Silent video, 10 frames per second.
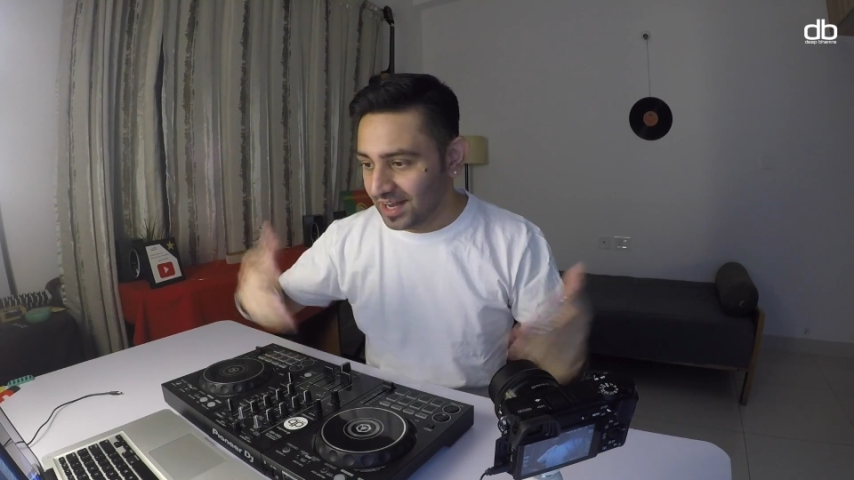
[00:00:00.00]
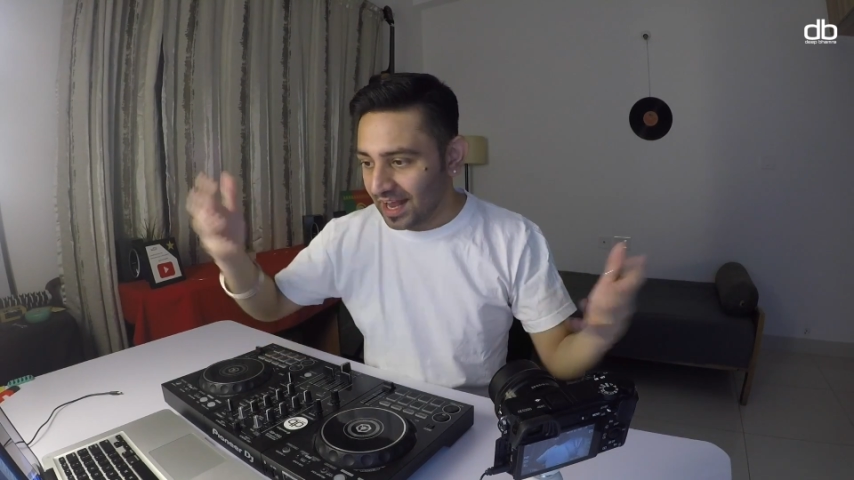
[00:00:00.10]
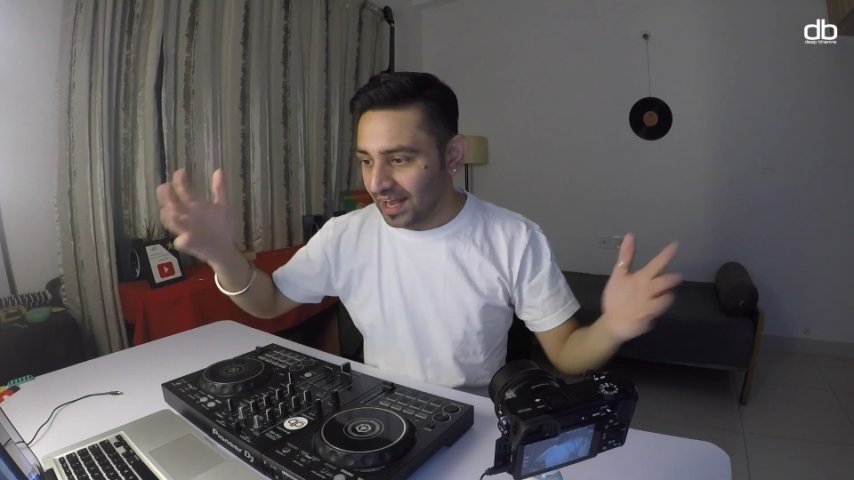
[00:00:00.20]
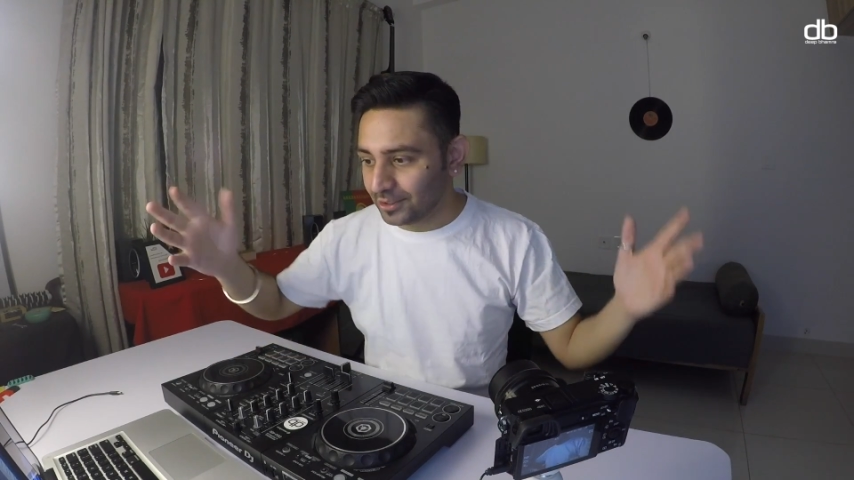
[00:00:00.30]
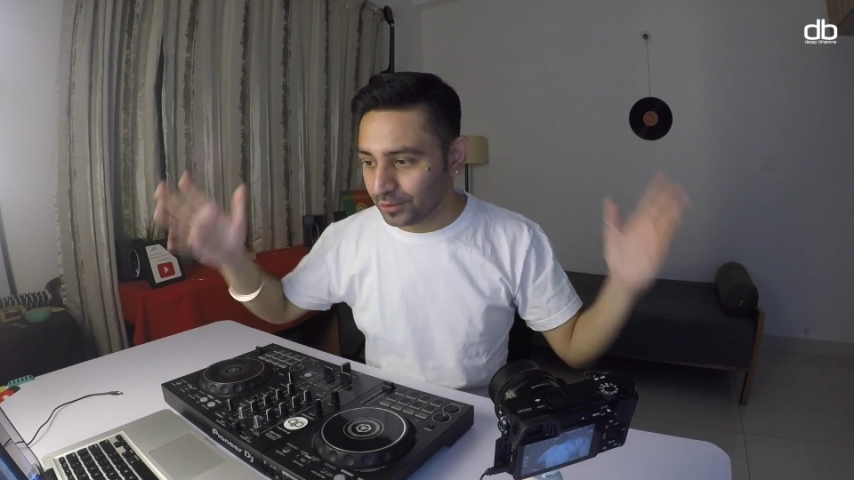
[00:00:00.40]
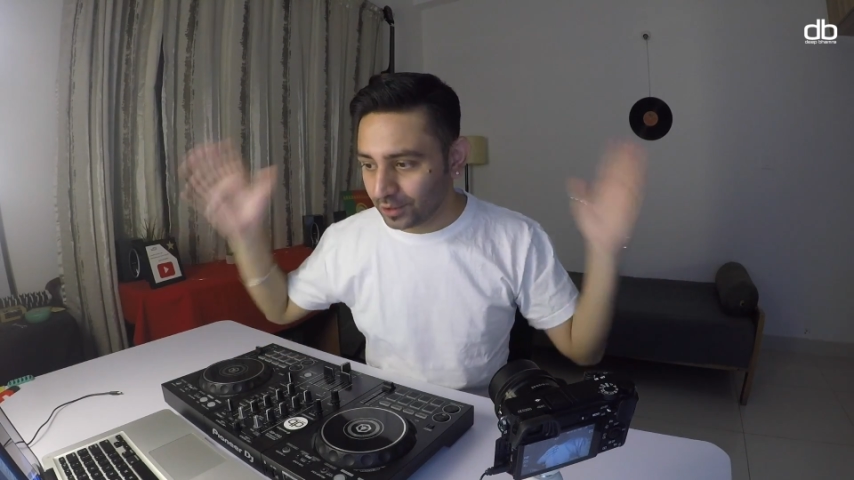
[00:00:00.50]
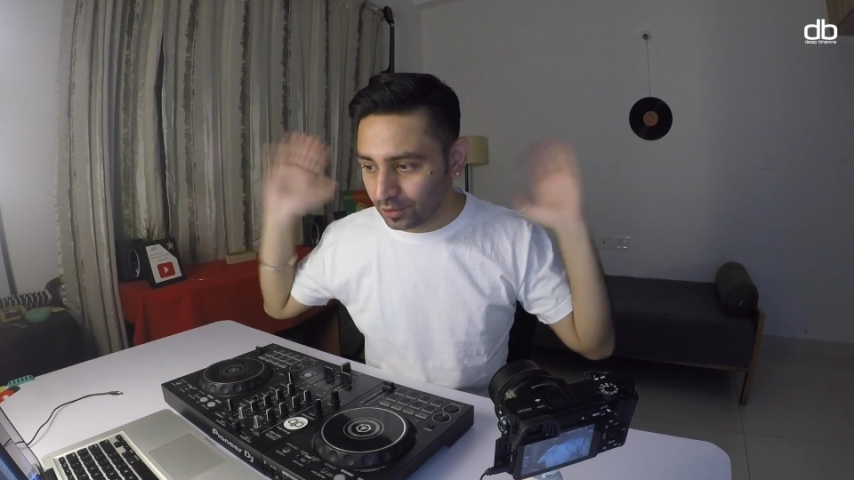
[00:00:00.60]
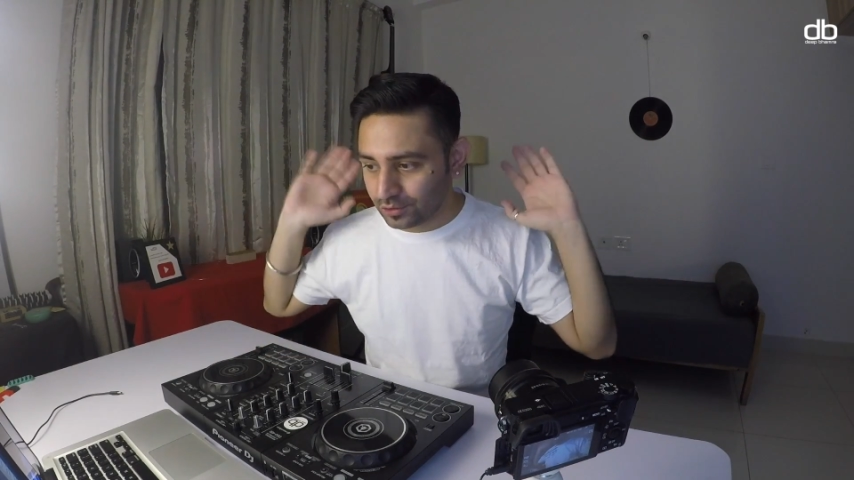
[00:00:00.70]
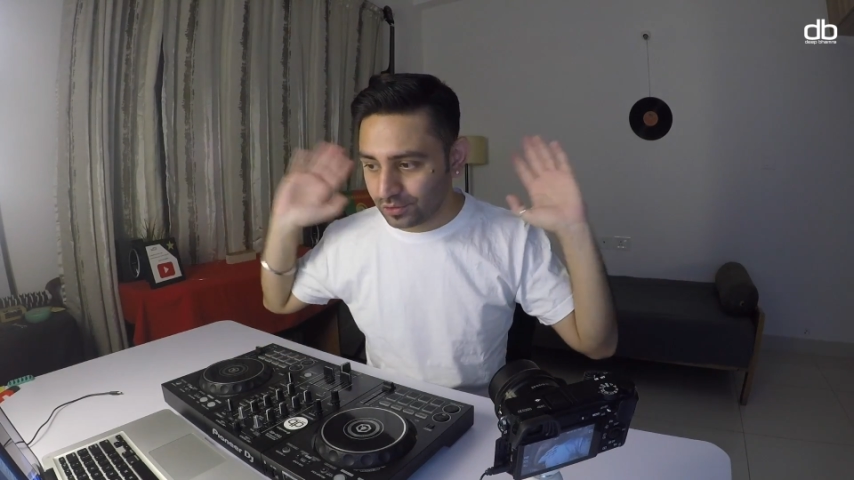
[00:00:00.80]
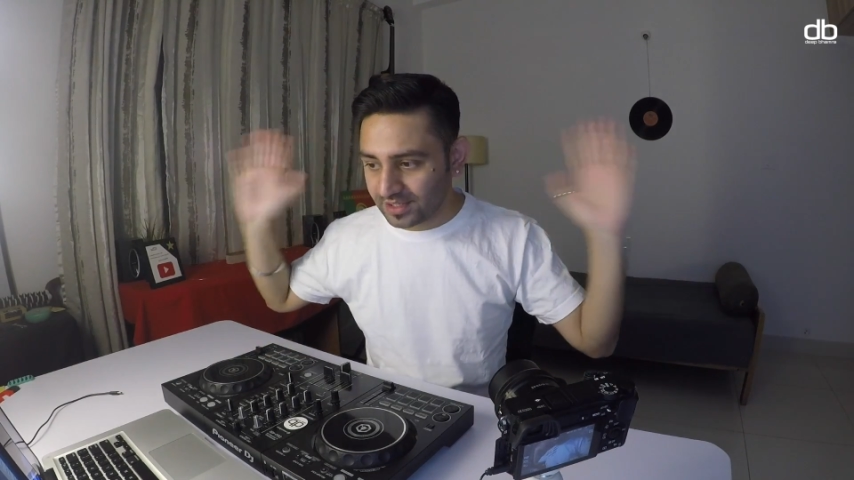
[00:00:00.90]
and you can
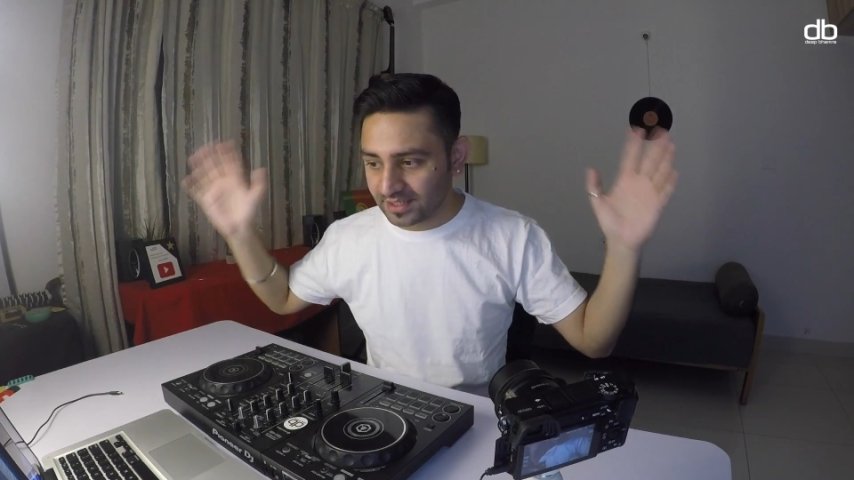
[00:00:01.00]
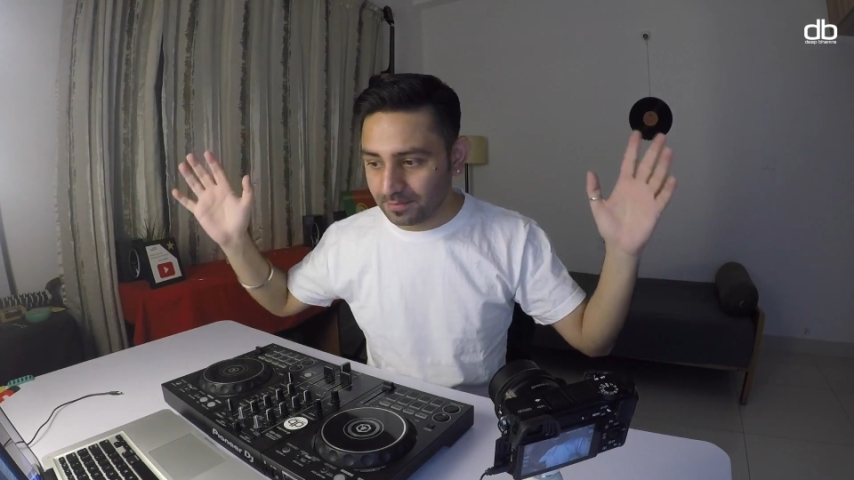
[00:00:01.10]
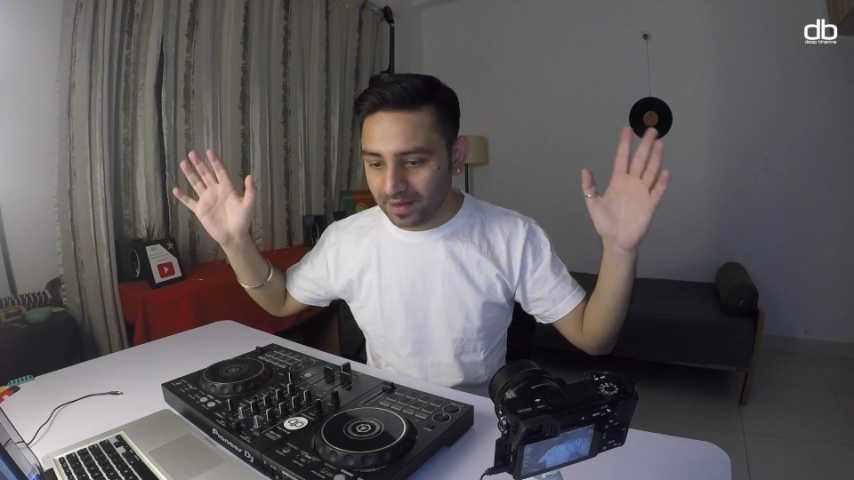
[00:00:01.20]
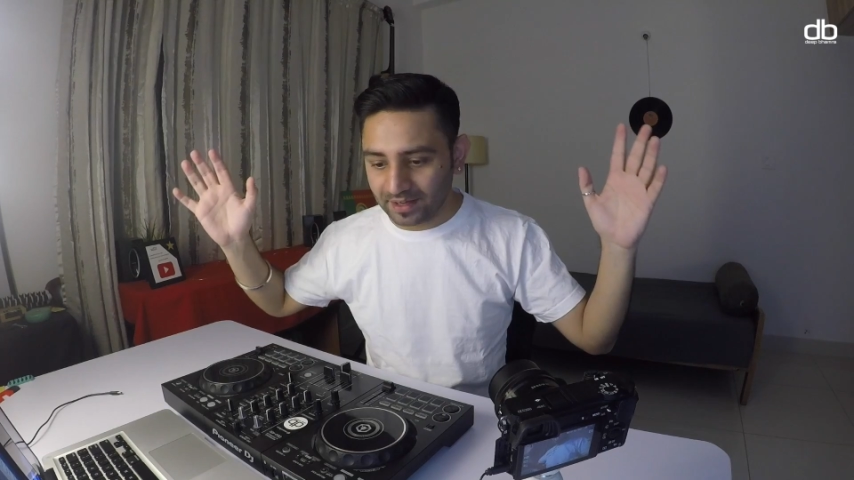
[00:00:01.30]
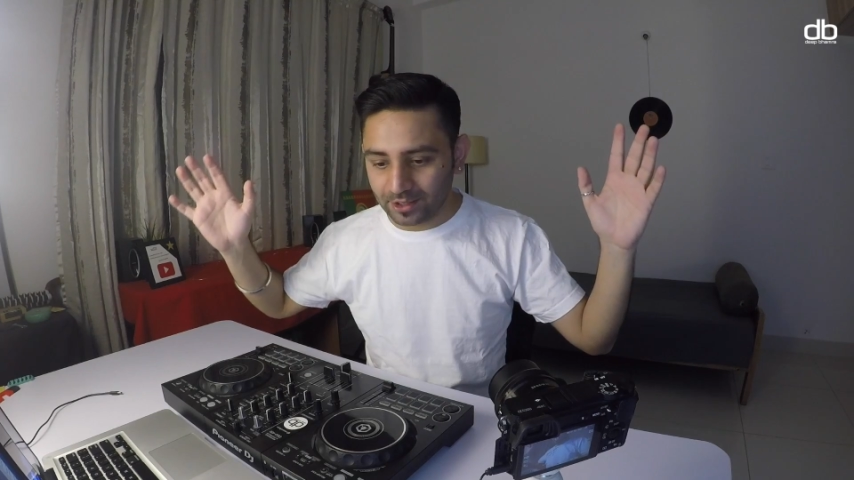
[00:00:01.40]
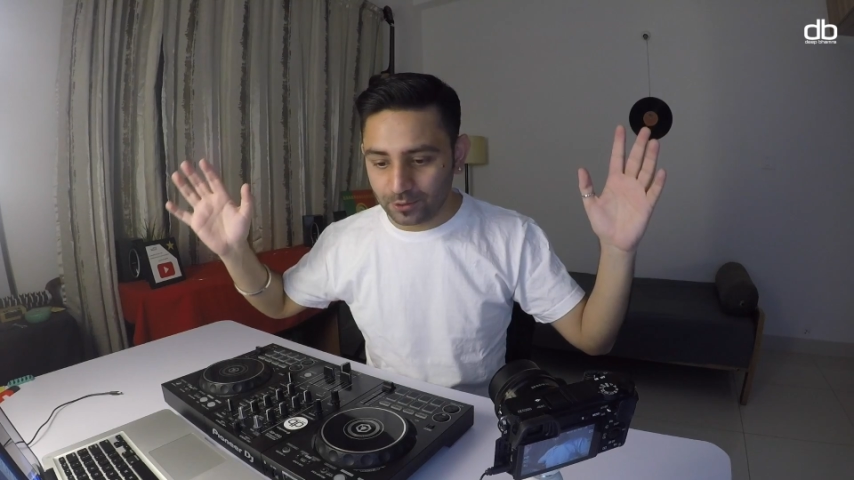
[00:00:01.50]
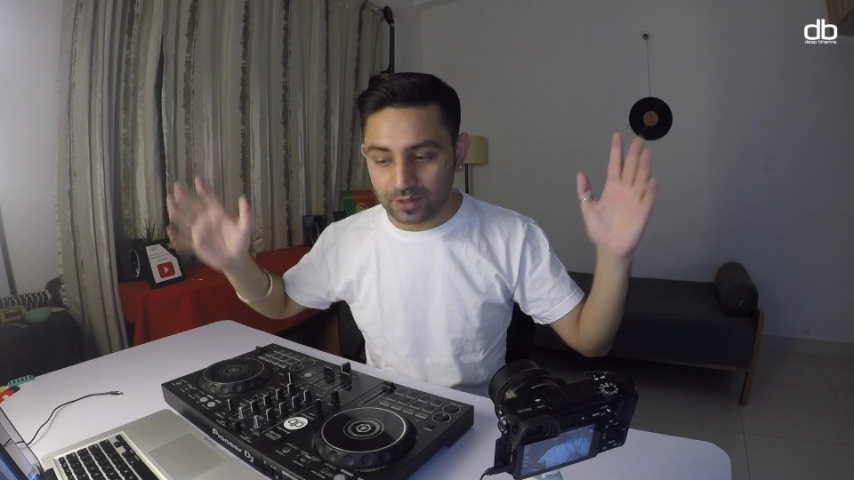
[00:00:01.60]
also see the background,